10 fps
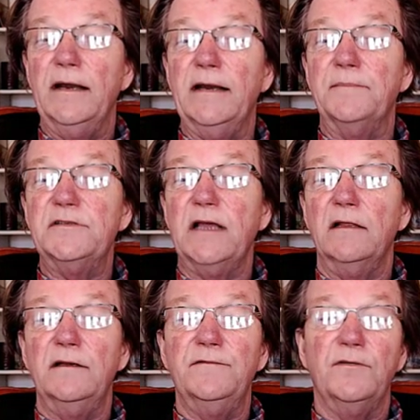ended up
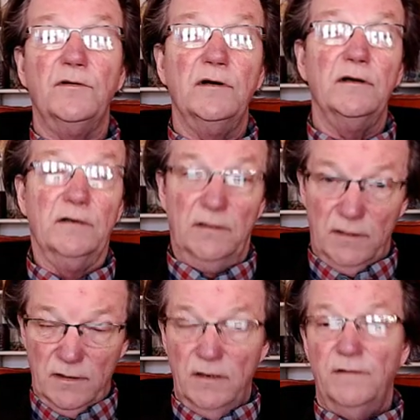selling for
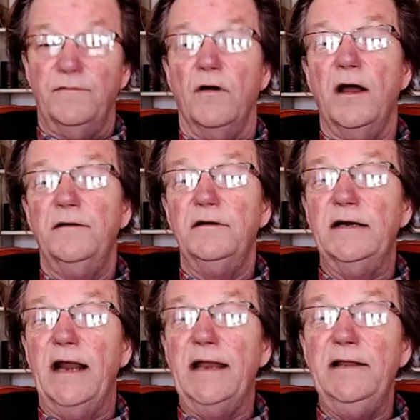
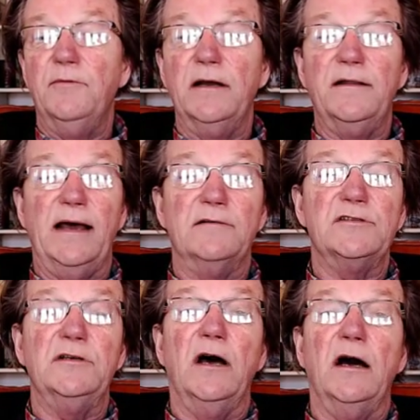
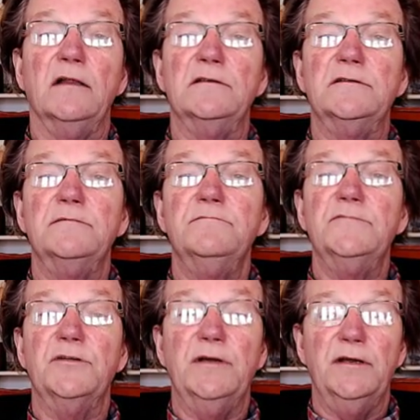$491,000. So
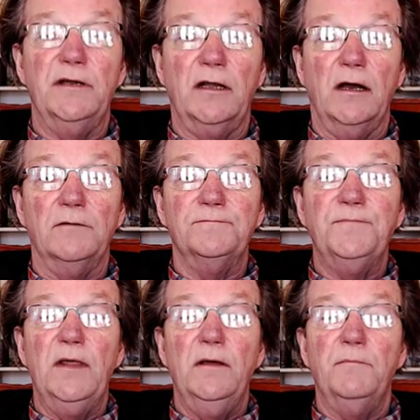there you go.
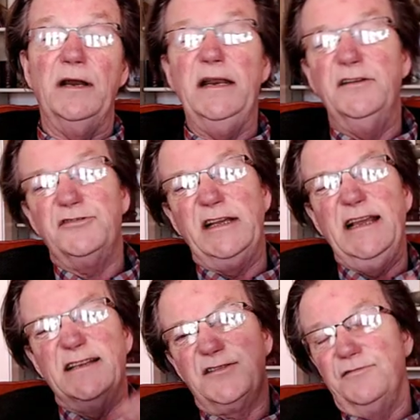But
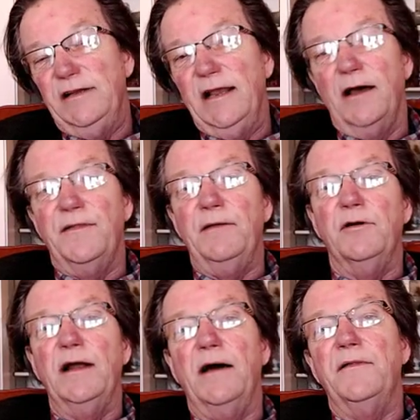interesting history, how they
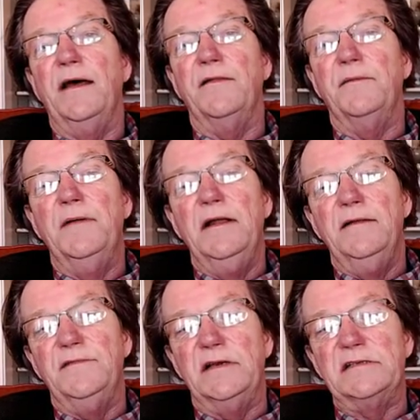were, how the
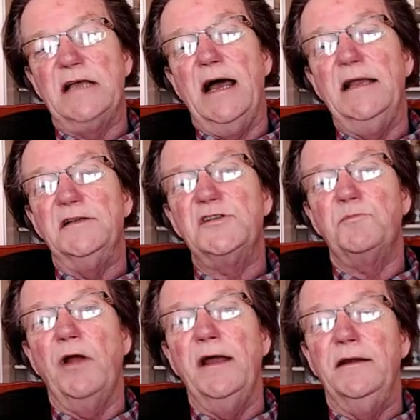design
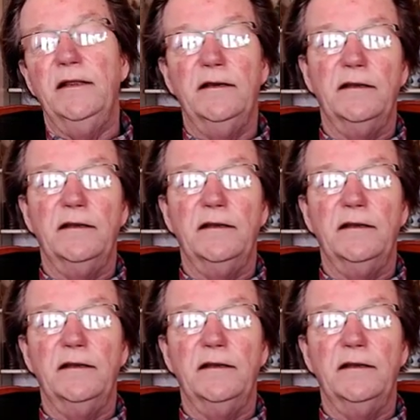spread